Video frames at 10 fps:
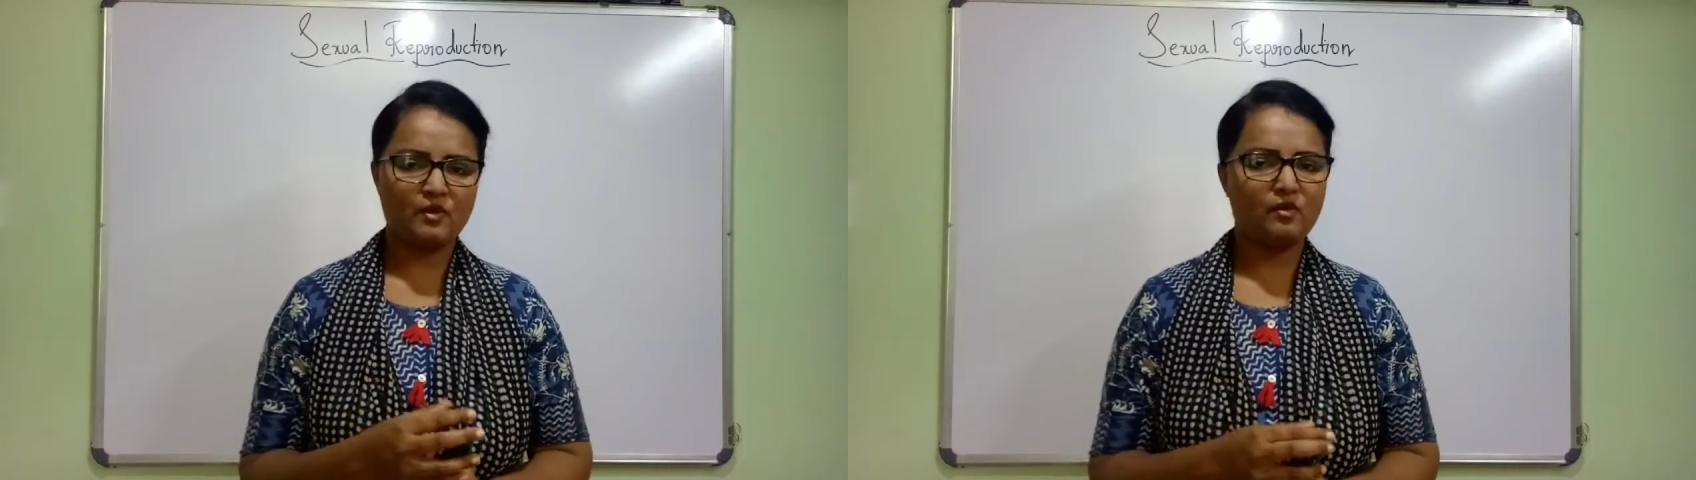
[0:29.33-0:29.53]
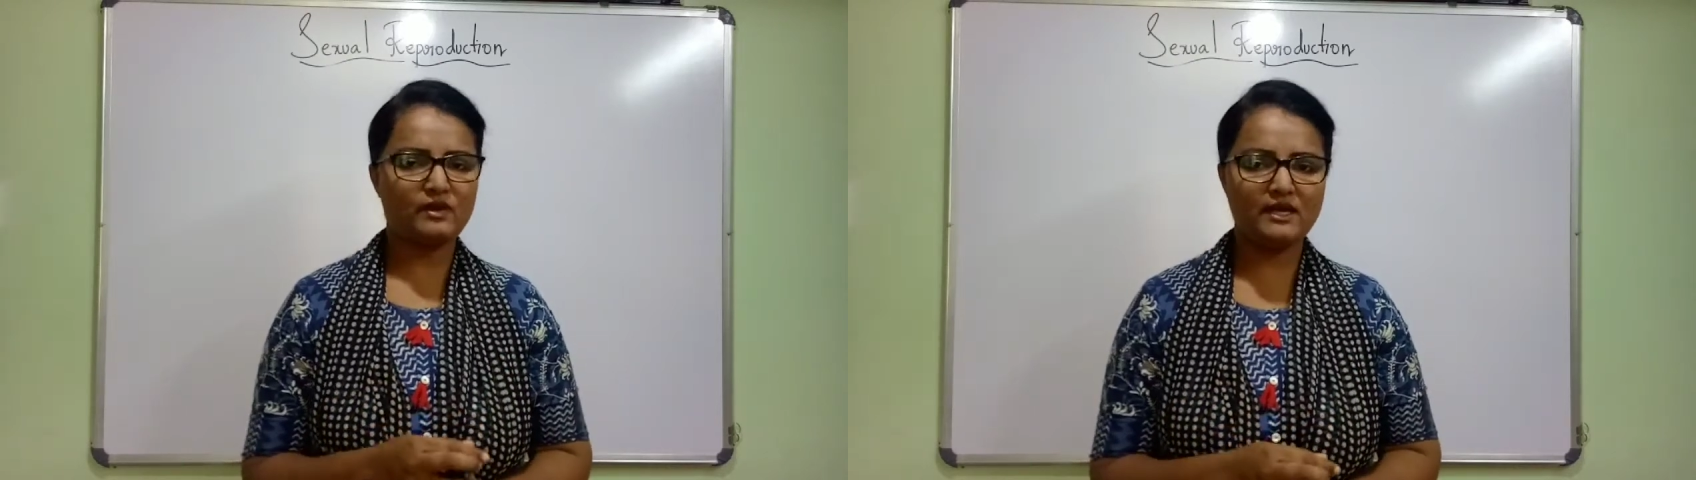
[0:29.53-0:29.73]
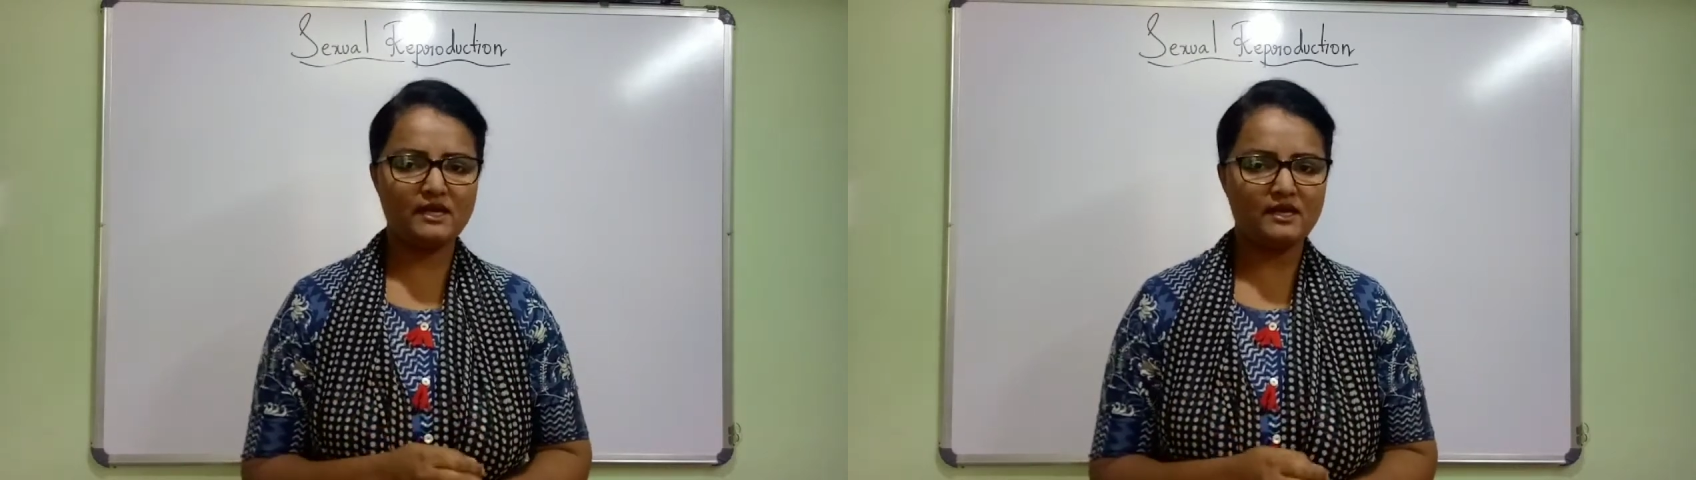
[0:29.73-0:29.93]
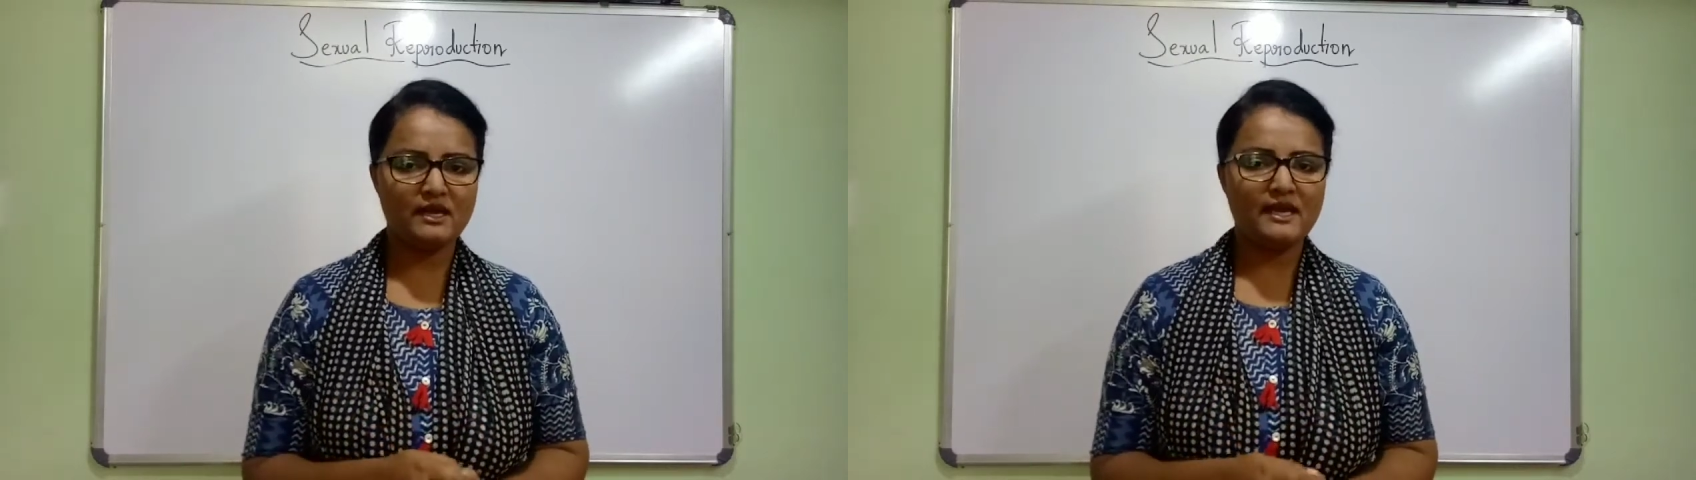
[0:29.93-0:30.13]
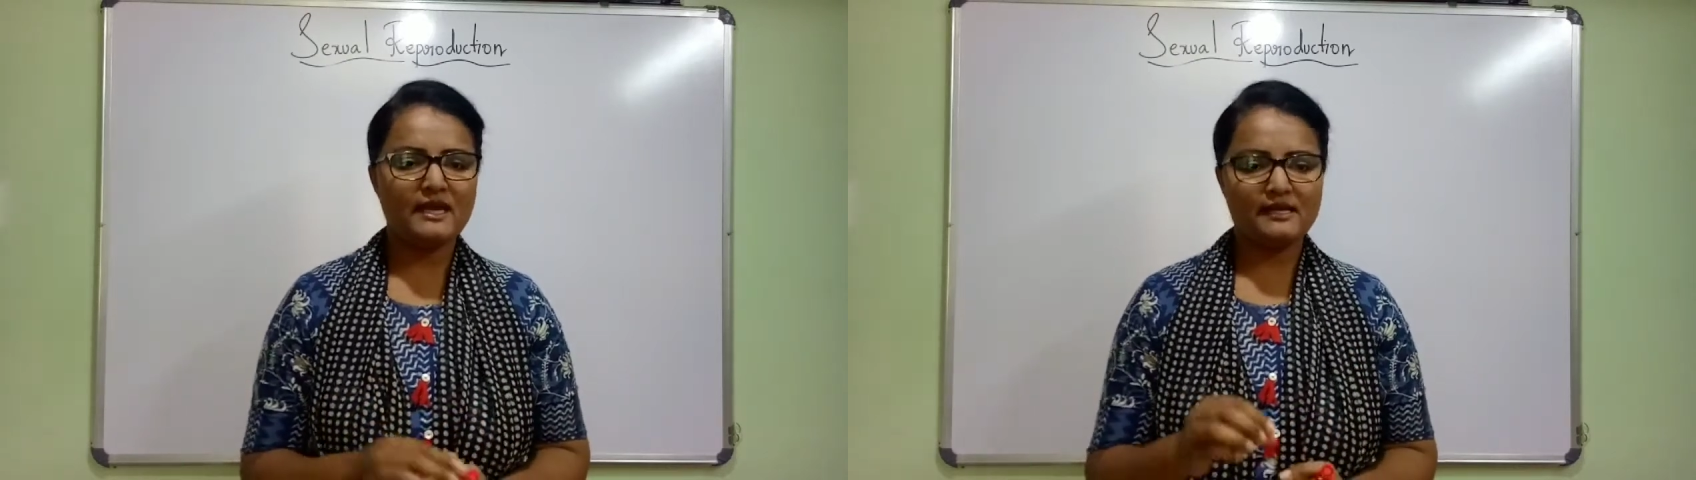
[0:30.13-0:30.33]
okay,
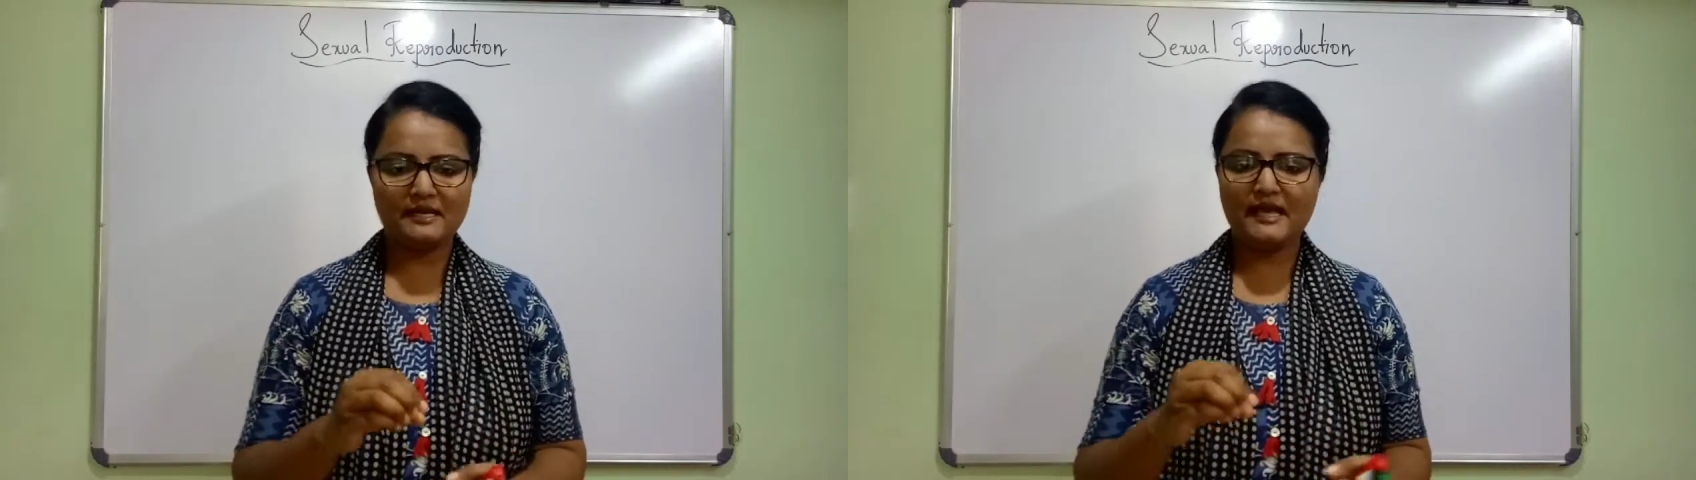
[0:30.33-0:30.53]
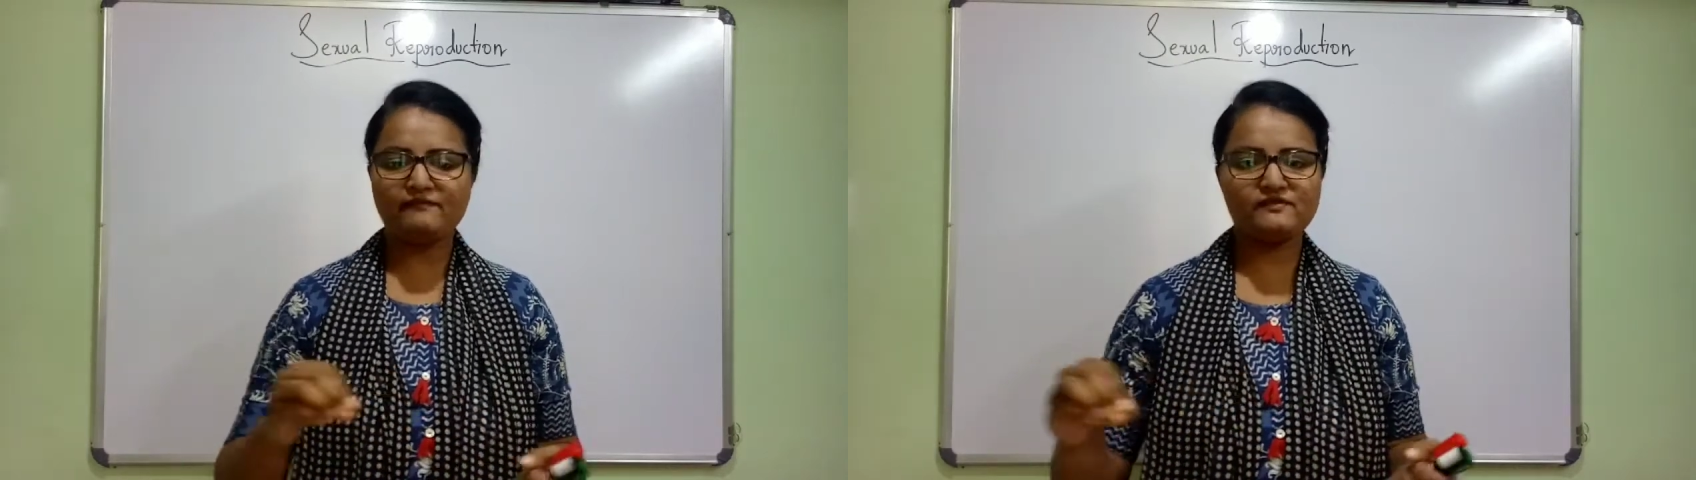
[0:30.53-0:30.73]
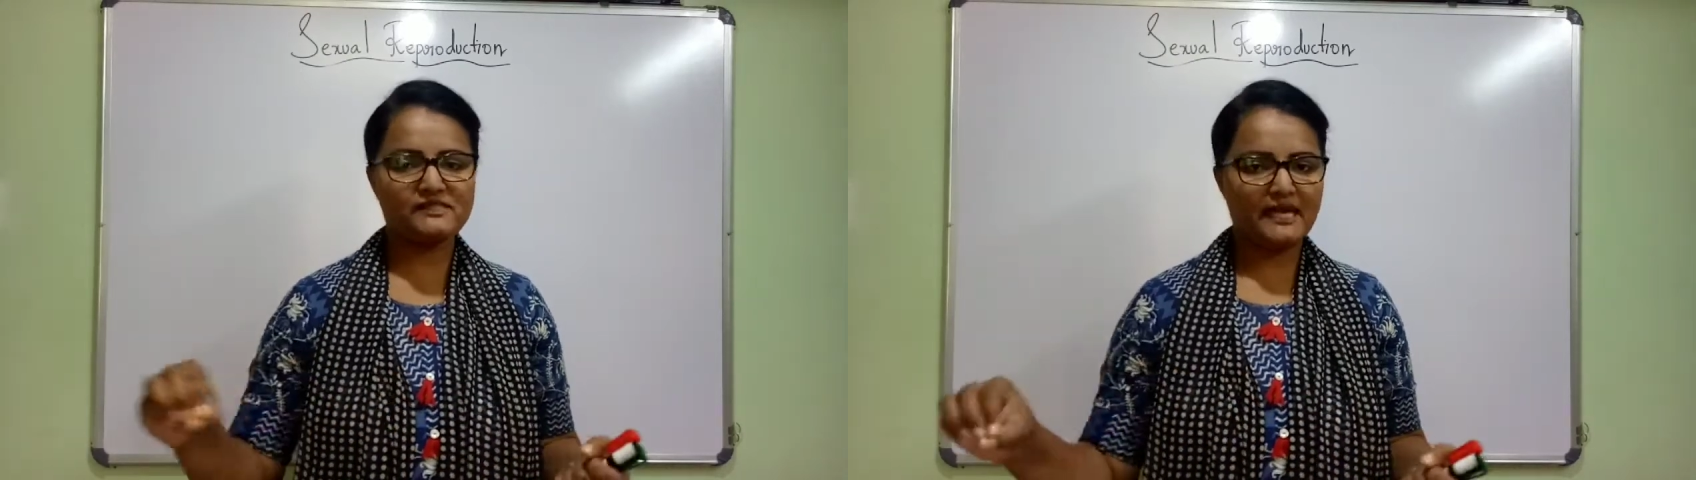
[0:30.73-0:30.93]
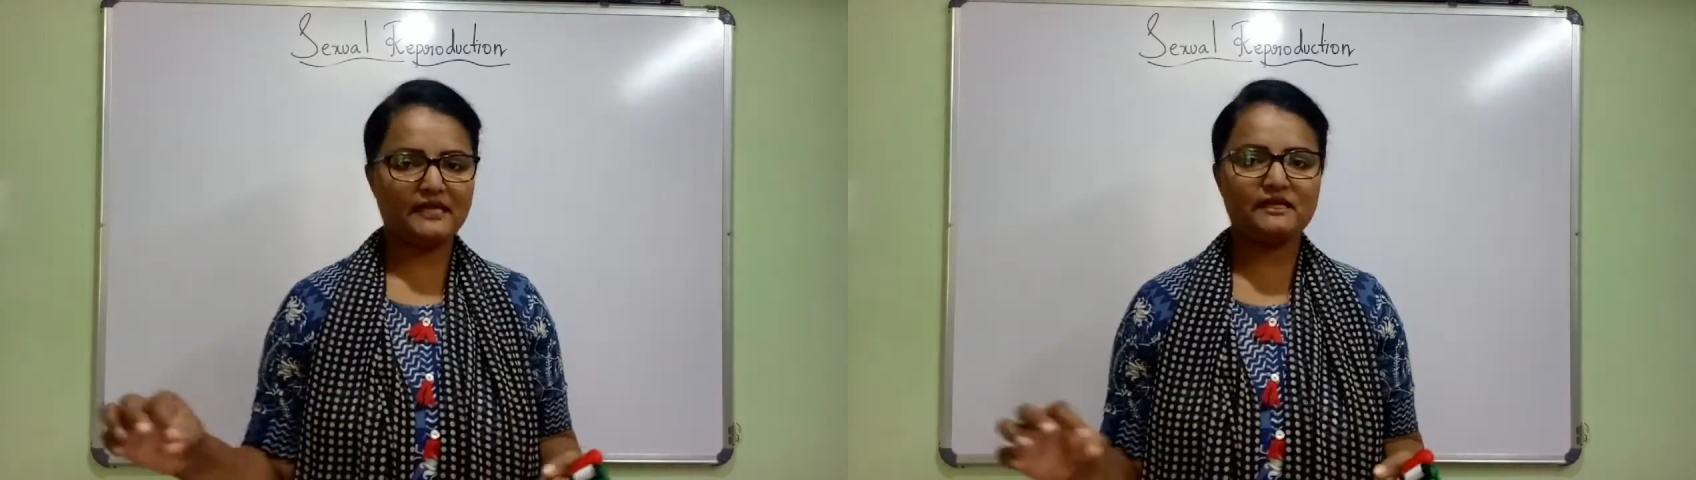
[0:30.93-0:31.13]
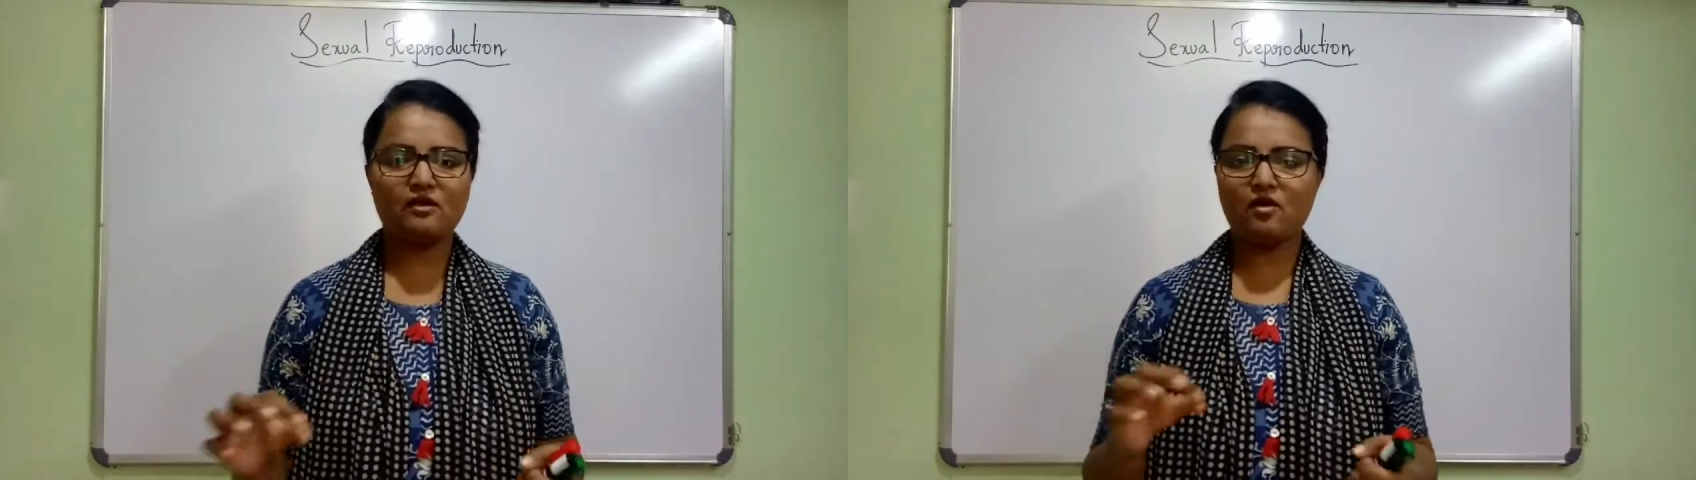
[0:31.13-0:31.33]
in a life
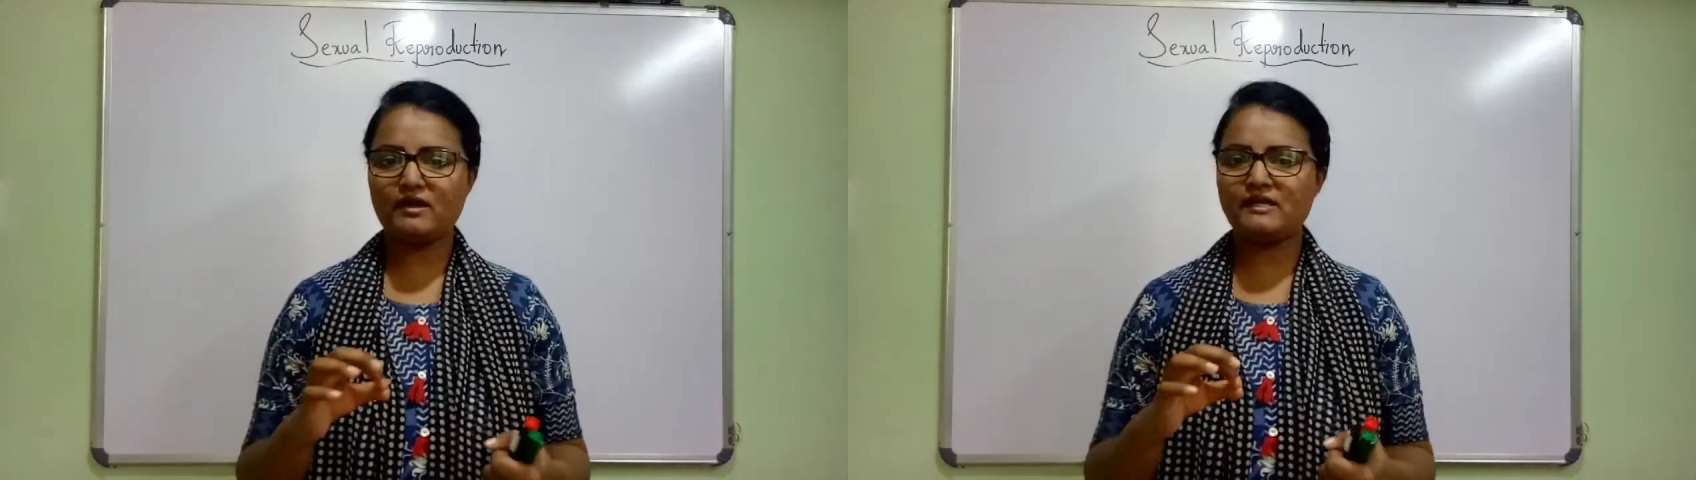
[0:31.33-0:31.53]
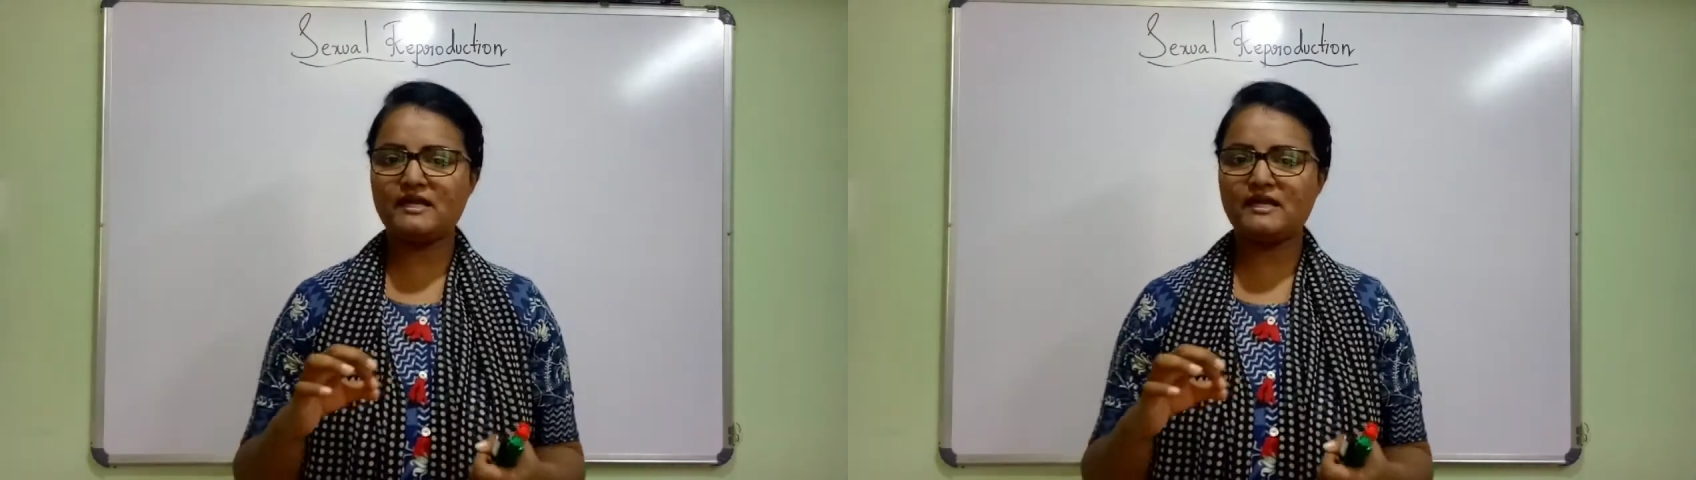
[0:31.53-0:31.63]
cycle or in